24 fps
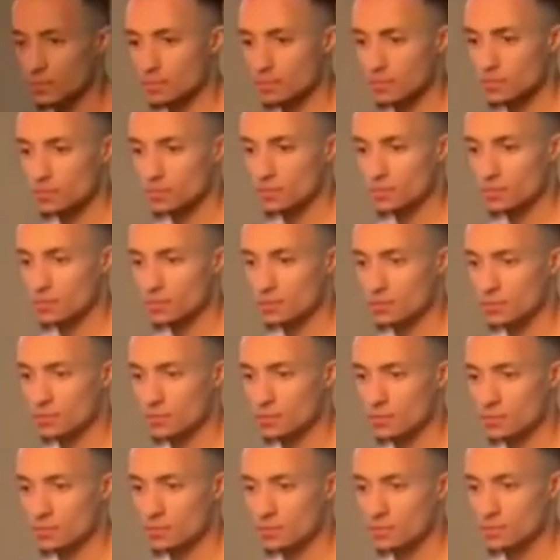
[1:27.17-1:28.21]

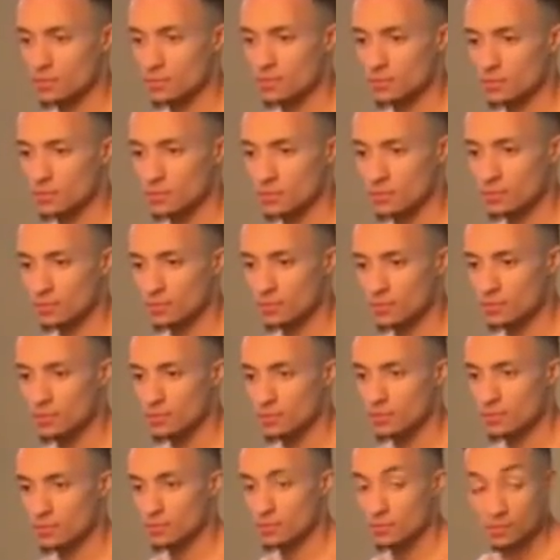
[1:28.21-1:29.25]

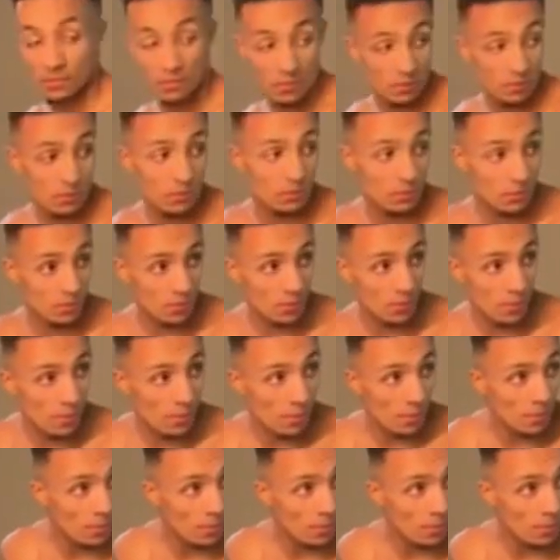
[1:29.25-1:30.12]
[no speech]